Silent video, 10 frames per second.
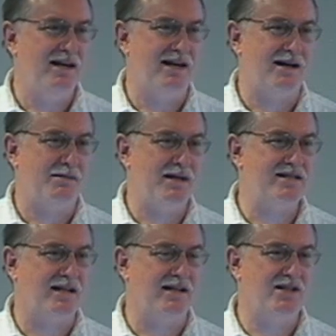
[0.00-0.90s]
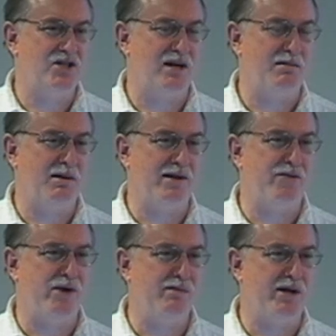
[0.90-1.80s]
Uh, basically, it took me about
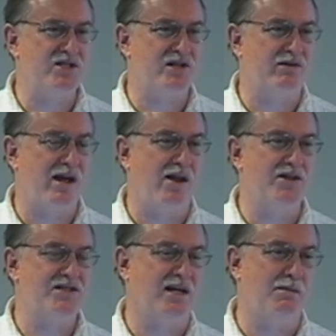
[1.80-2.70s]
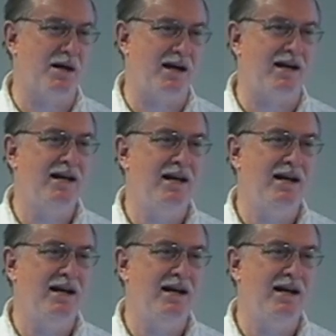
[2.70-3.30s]
three months to write all the syllabi,